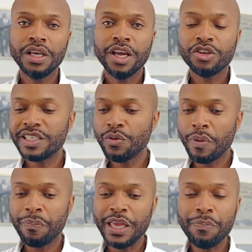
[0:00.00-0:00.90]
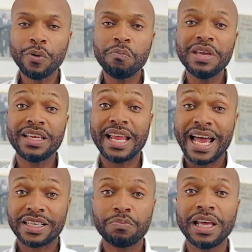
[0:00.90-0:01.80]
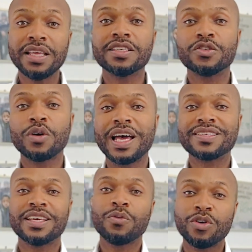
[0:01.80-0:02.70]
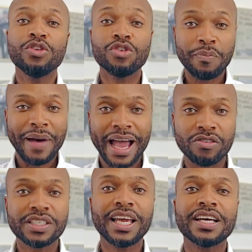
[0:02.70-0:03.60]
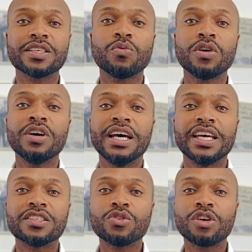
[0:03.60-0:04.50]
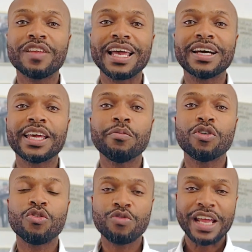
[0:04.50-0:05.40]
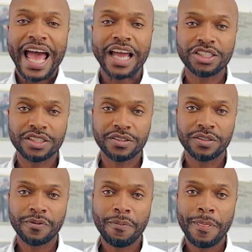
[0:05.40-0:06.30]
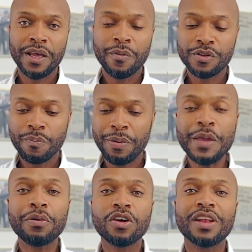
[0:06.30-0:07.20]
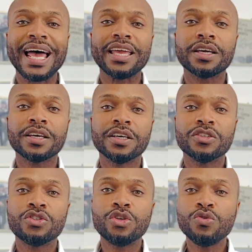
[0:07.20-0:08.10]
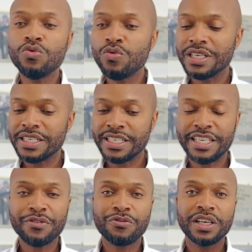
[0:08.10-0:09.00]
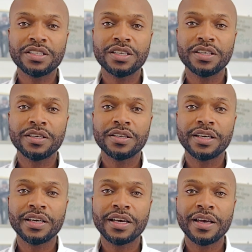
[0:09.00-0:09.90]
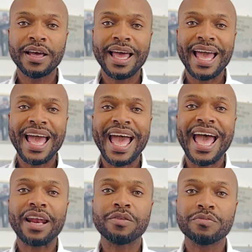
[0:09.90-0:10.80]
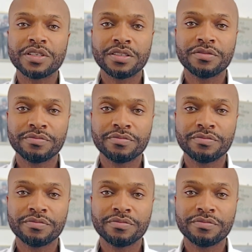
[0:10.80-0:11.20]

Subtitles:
You see, when people meet, and I explained this to them, I say, well, you're in biotech. I said, well, it's sort of like a chemical reaction. People are like two different atoms.